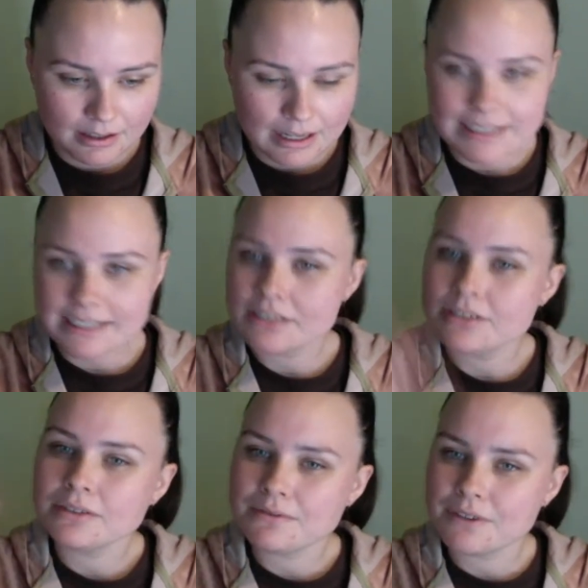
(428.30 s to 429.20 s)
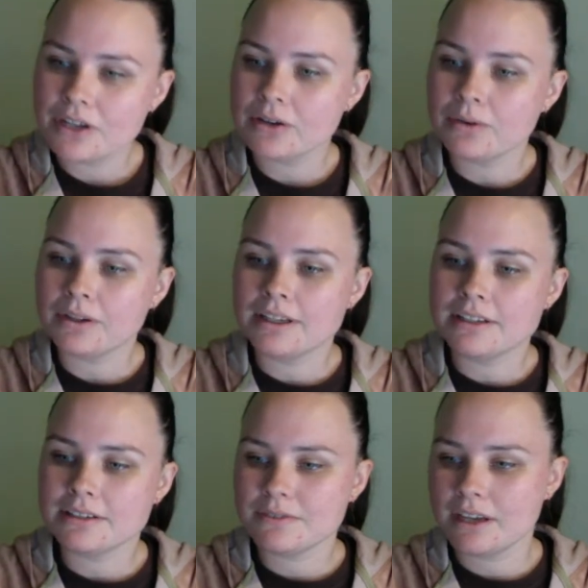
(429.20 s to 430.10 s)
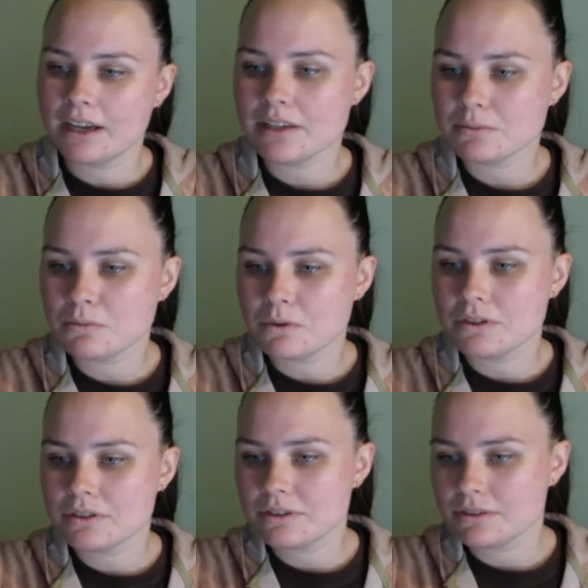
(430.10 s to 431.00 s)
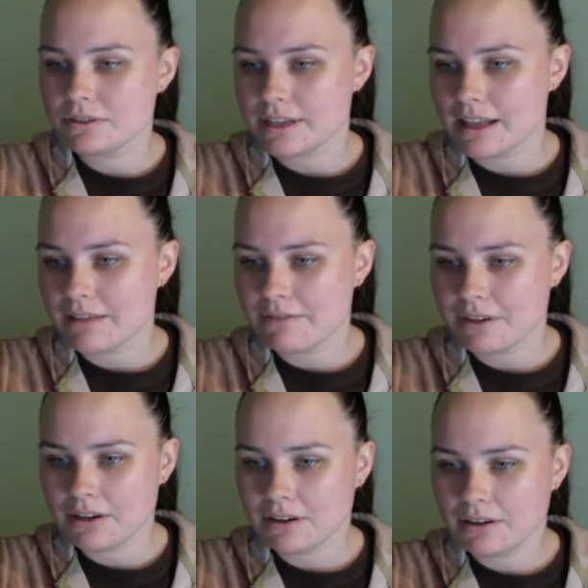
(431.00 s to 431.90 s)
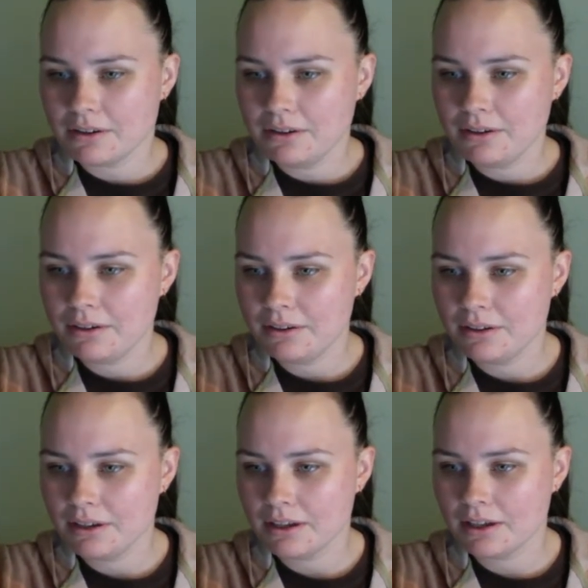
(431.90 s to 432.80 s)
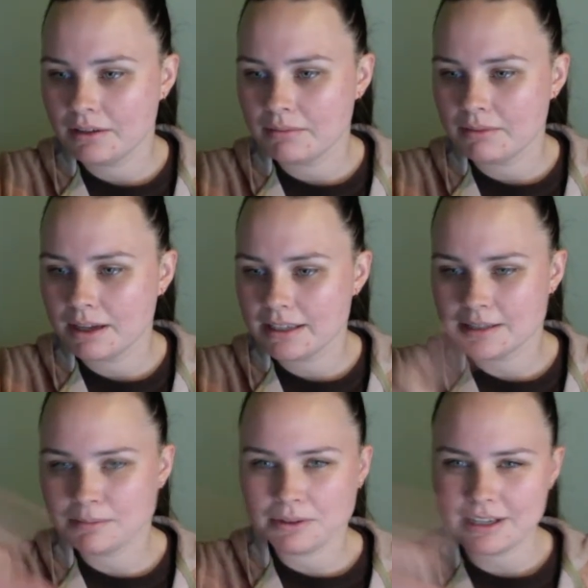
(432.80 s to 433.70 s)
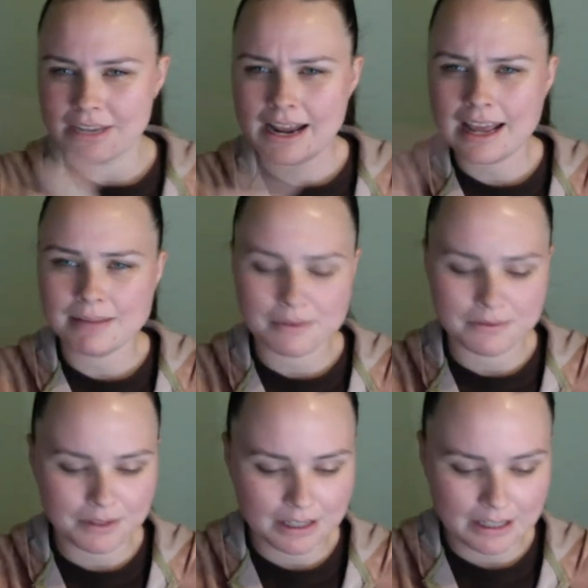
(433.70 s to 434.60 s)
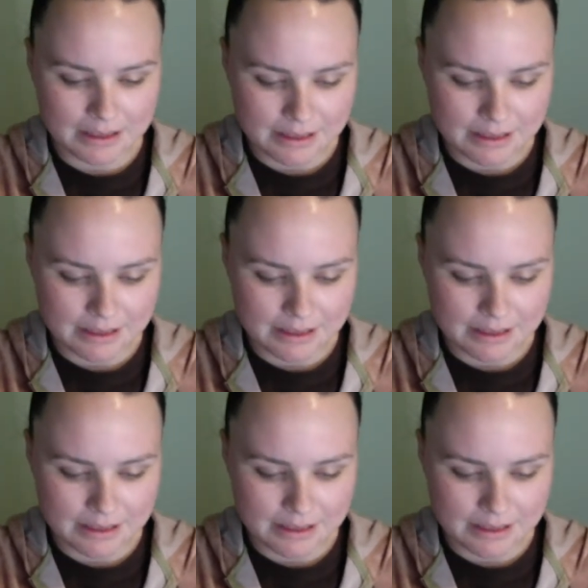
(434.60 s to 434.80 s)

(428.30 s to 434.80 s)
I did do a video on it, so if you guys want to see that video, I did put the name of it in